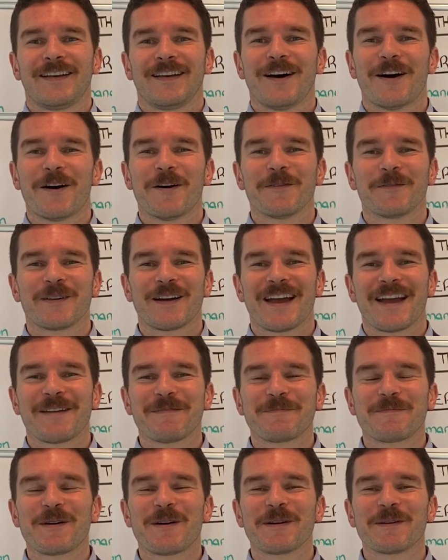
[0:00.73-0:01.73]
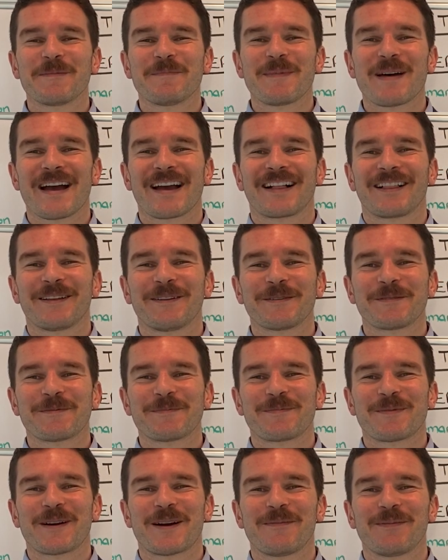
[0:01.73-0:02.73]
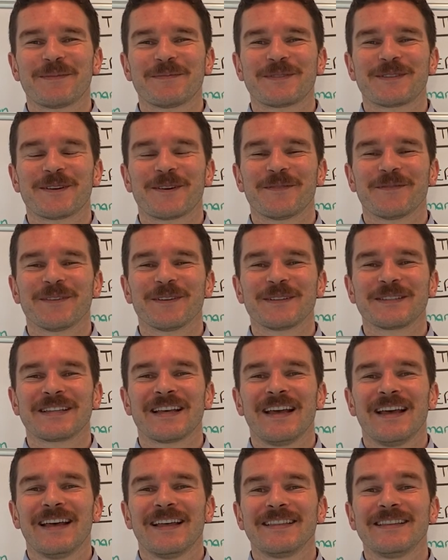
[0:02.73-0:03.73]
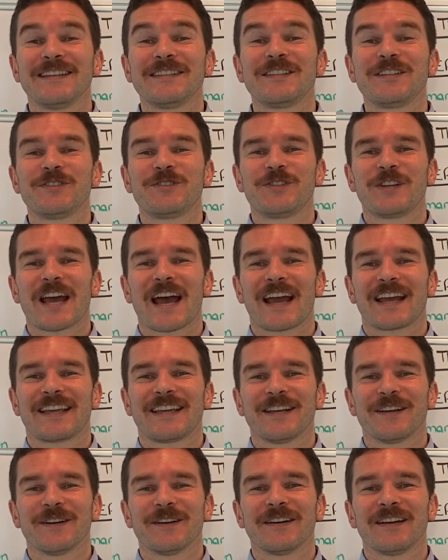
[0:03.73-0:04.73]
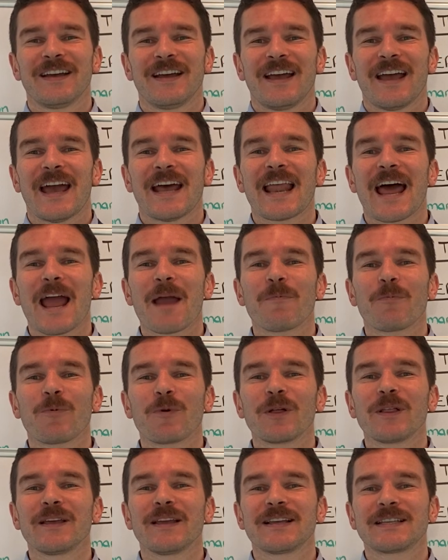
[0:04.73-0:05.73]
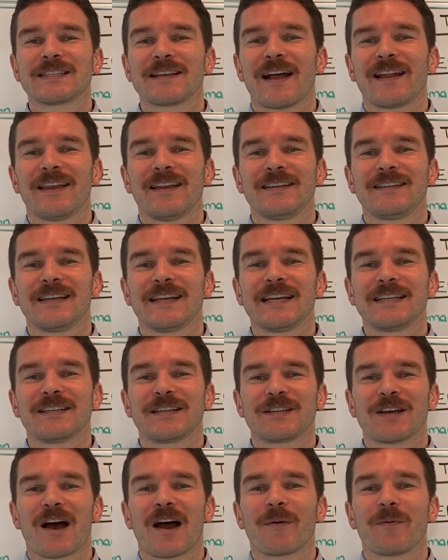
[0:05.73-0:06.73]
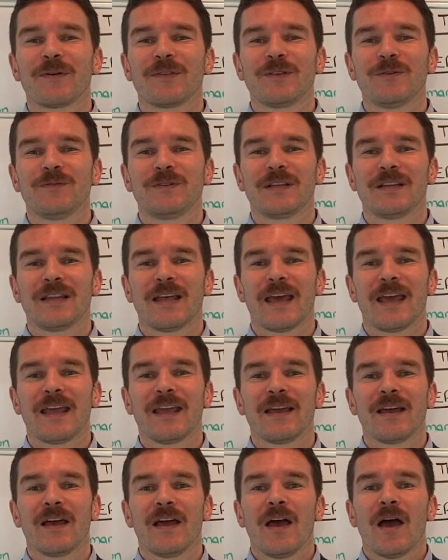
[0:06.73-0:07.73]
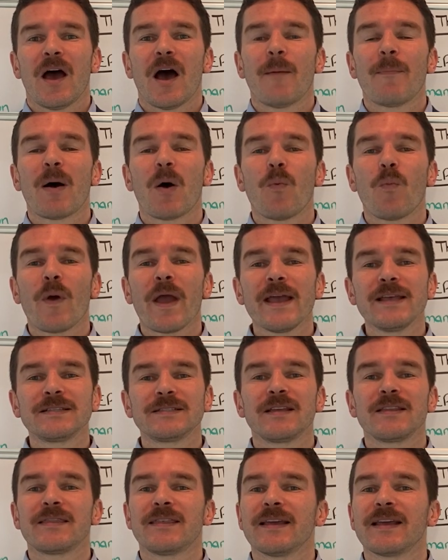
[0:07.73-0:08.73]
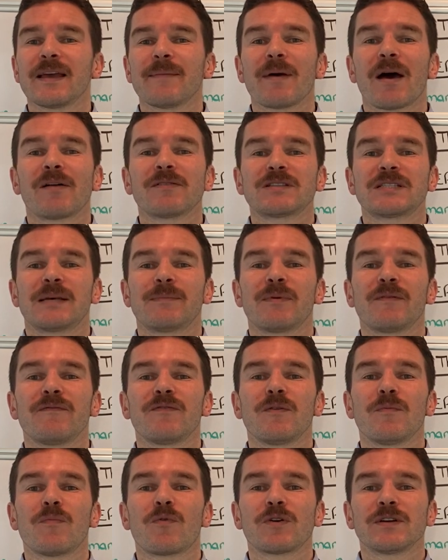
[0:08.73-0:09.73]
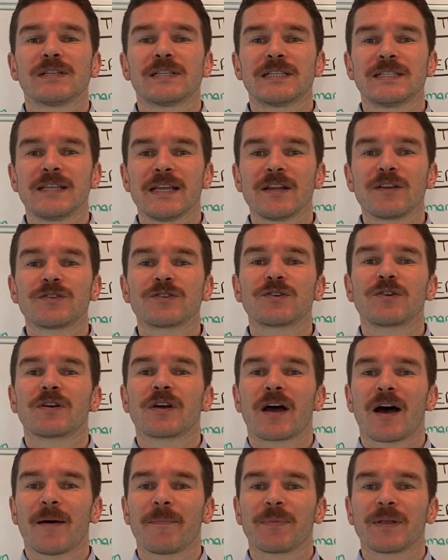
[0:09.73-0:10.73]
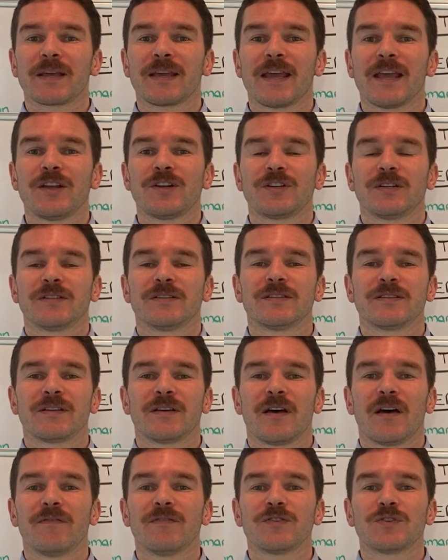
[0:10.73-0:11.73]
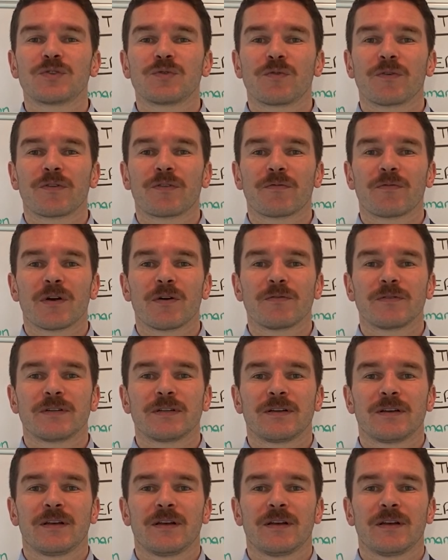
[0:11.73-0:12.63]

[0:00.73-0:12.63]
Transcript: All right, welcome back, clinical problem solvers. This is Jack here, and I am really excited to get to talk with you today about ways to think about some of the more sinister complications of a sore throat.